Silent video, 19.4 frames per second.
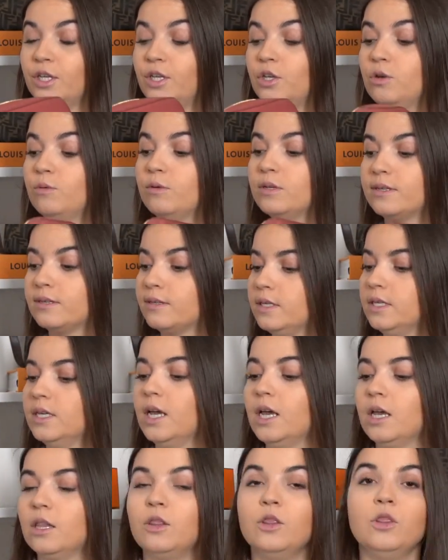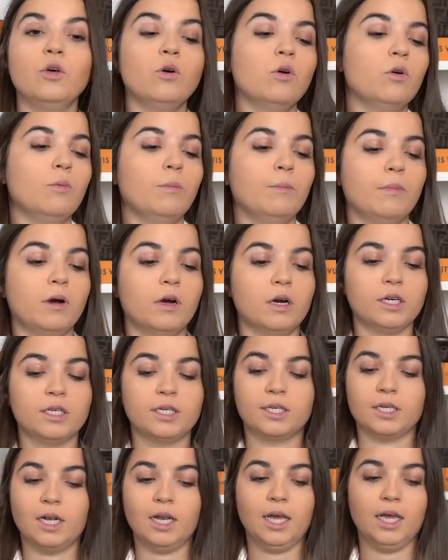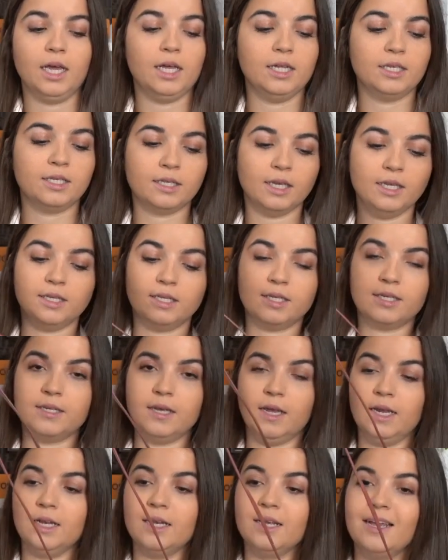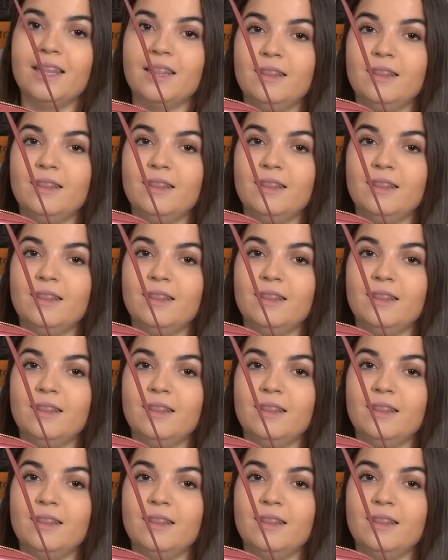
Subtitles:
You will see no marks, like it's insane.